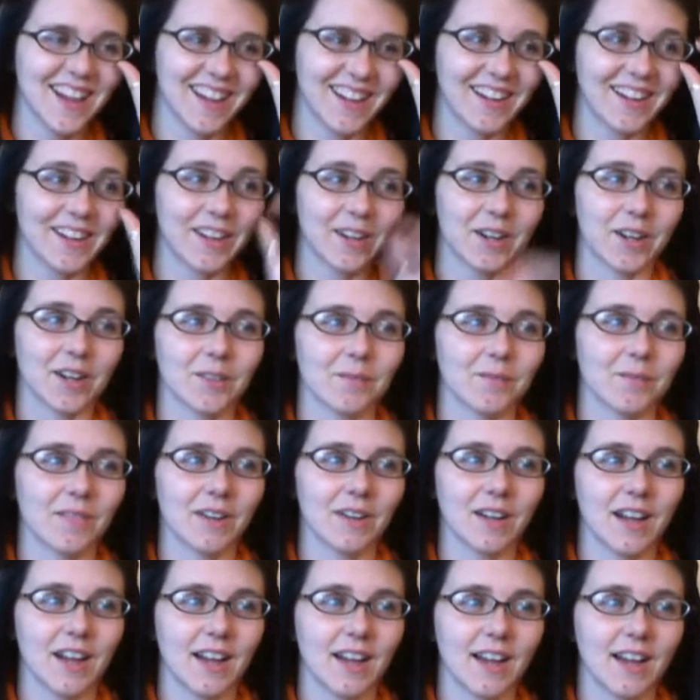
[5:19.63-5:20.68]
Um,
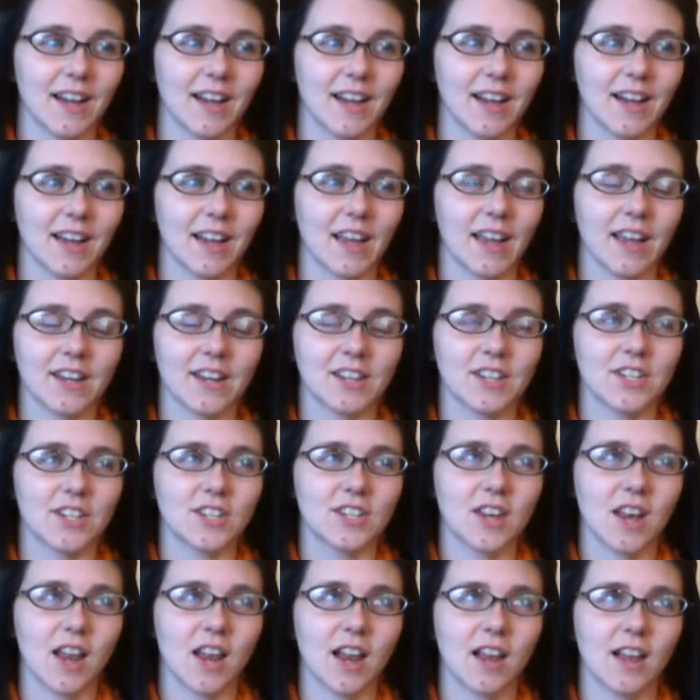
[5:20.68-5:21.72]
it
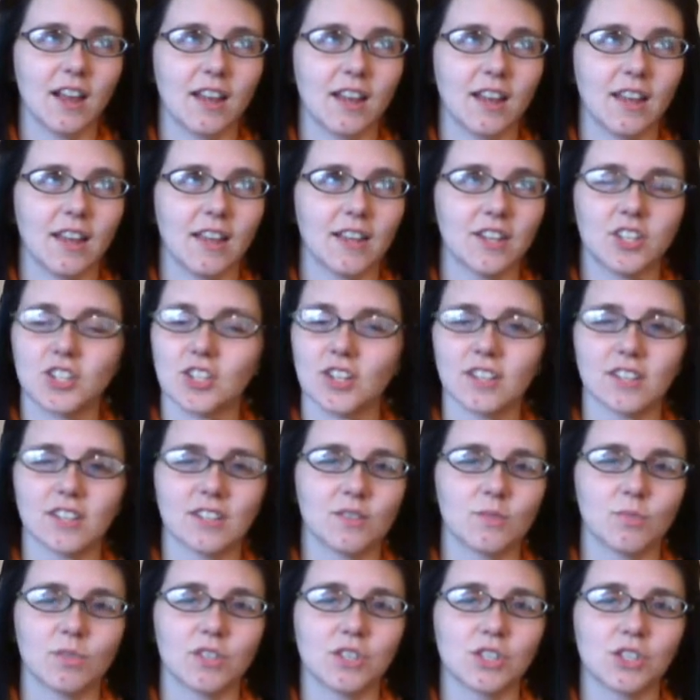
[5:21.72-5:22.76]
it
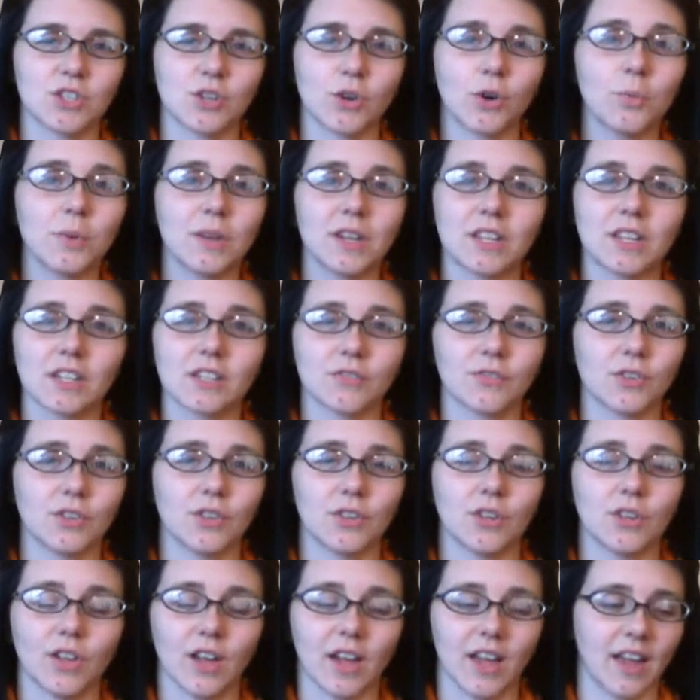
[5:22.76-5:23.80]
just was so
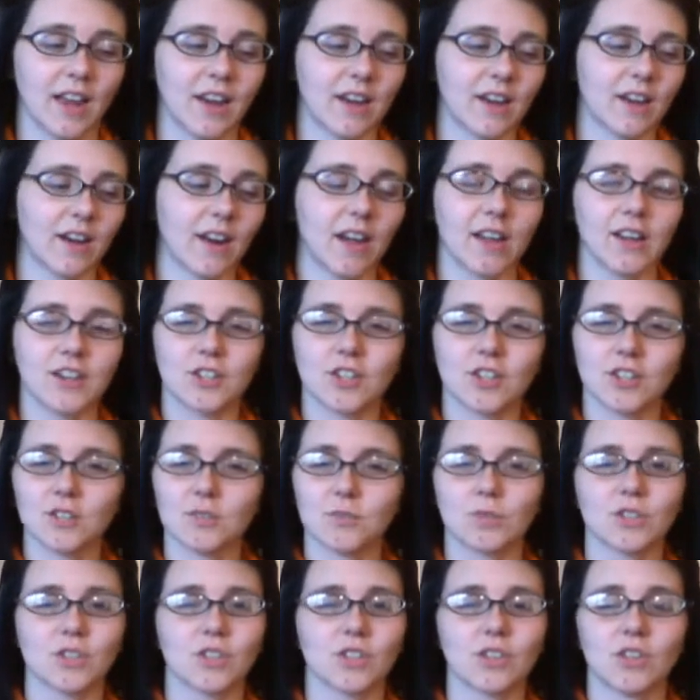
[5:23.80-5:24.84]
peaceful, and I
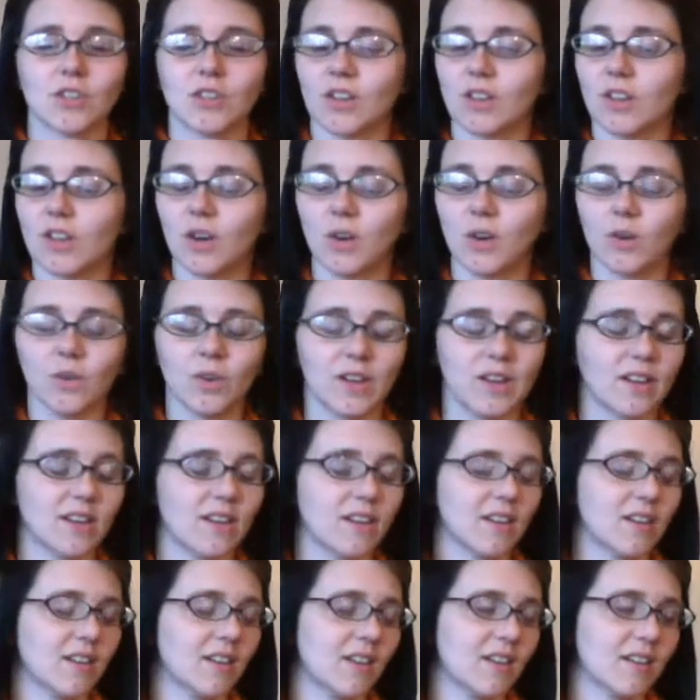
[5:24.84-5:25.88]
just was
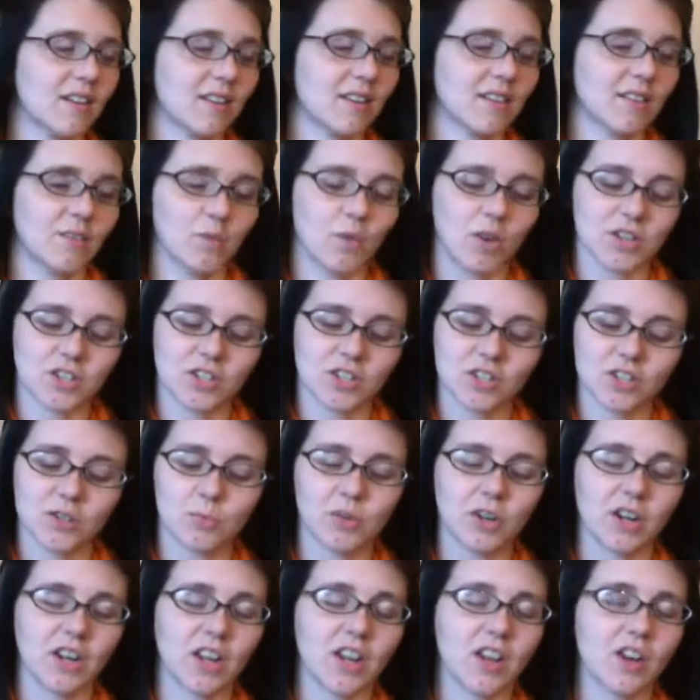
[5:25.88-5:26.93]
going, watching the
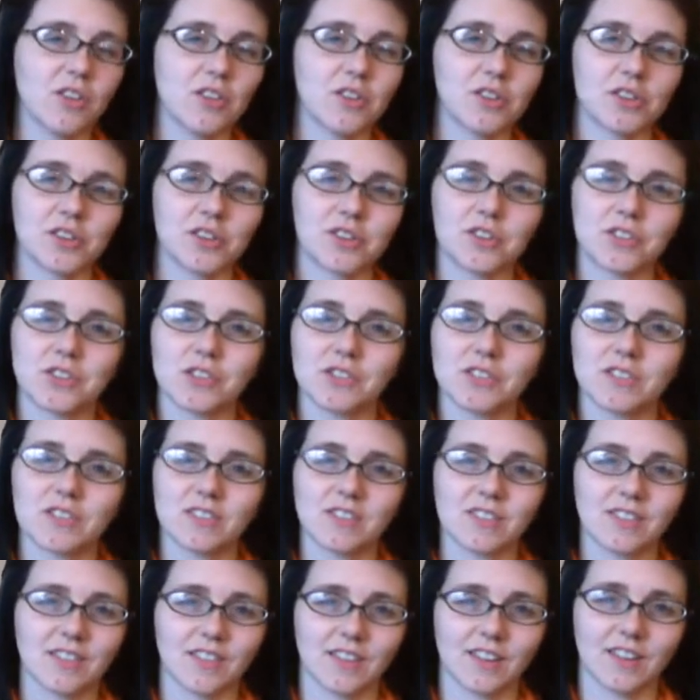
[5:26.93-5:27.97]
pretty
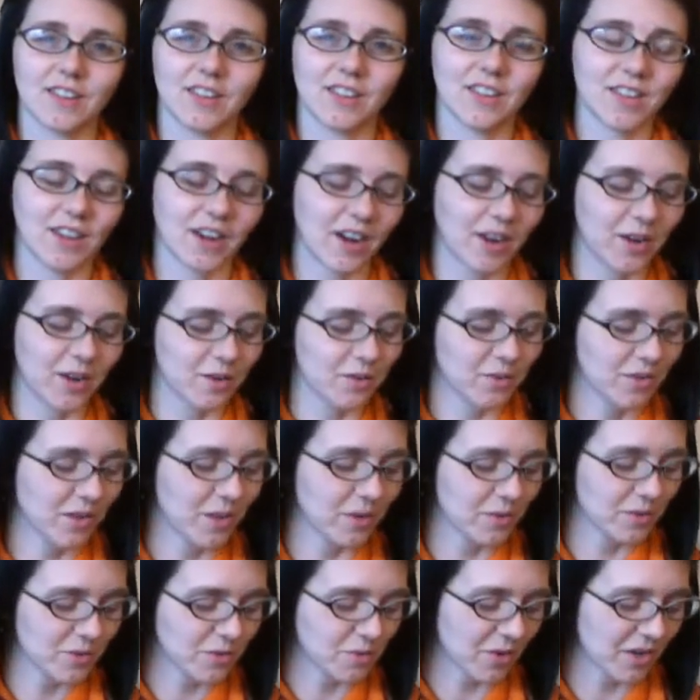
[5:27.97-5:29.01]
colors that
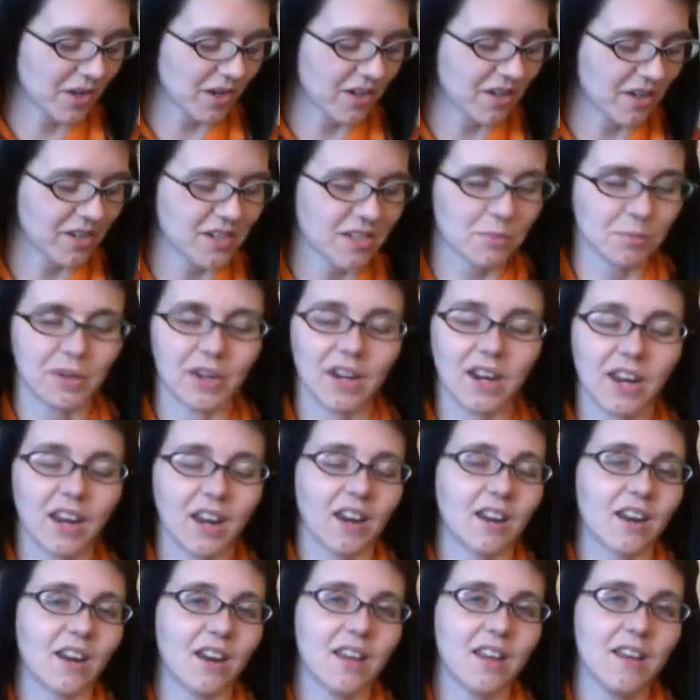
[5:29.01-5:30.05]
I was working on spinning,
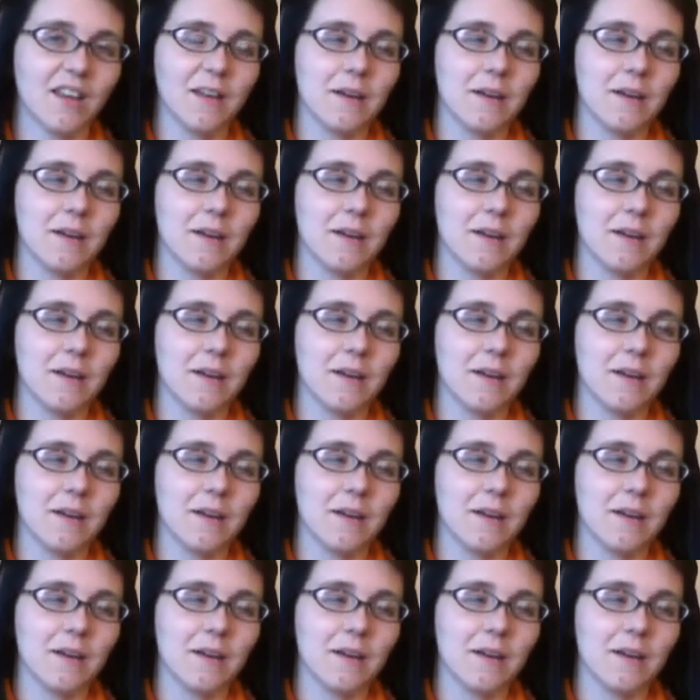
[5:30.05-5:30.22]
and